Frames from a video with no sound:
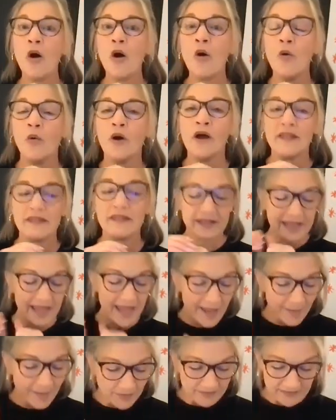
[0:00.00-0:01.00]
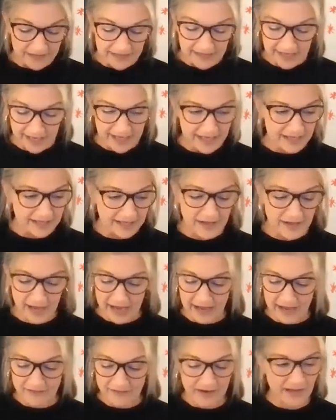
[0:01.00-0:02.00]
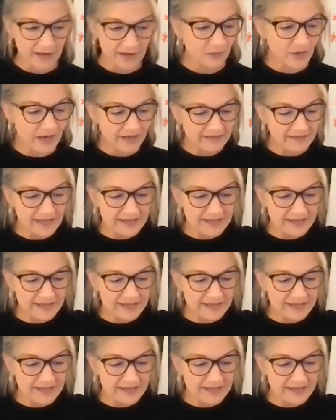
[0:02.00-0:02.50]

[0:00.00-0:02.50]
No, the gap in the game. I've got to